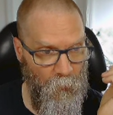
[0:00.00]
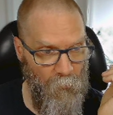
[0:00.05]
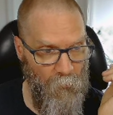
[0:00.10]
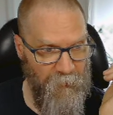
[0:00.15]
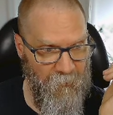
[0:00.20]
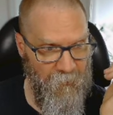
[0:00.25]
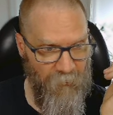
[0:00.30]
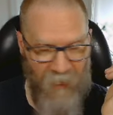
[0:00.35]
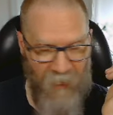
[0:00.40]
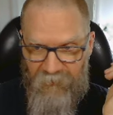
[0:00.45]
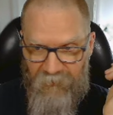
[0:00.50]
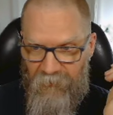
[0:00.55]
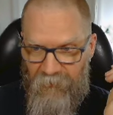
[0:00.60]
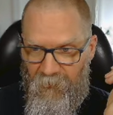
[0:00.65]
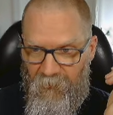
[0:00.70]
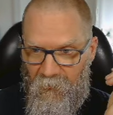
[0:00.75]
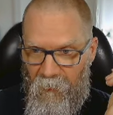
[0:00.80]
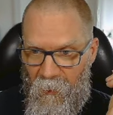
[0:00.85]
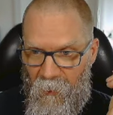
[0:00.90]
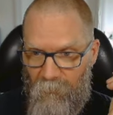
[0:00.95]
can pass it the
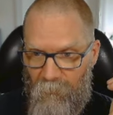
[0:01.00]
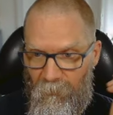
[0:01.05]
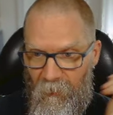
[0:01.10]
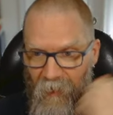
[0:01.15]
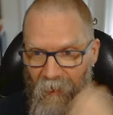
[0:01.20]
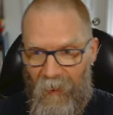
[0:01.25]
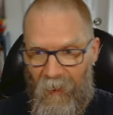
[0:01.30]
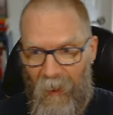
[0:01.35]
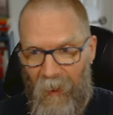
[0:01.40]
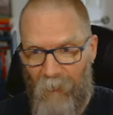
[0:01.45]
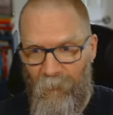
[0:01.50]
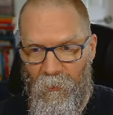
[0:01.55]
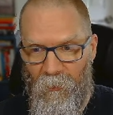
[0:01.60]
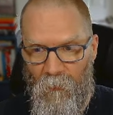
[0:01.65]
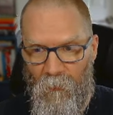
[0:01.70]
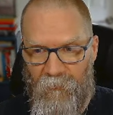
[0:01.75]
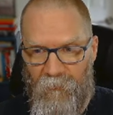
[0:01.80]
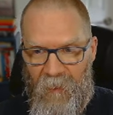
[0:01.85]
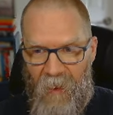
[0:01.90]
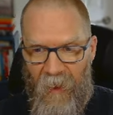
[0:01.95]
name. I'm going to go
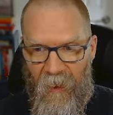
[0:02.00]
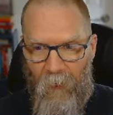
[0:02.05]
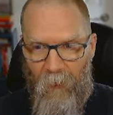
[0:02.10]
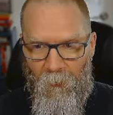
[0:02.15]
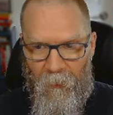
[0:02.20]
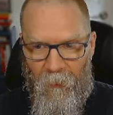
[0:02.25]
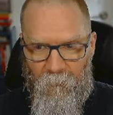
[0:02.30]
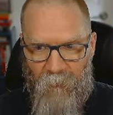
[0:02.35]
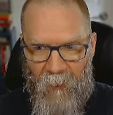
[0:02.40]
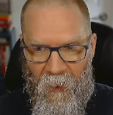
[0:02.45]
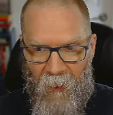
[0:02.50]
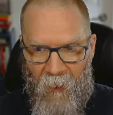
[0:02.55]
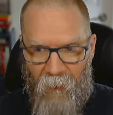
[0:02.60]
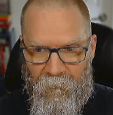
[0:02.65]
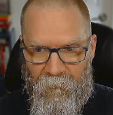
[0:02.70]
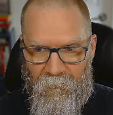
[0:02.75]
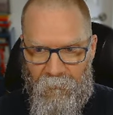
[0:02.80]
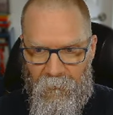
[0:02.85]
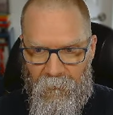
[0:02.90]
the ARN path.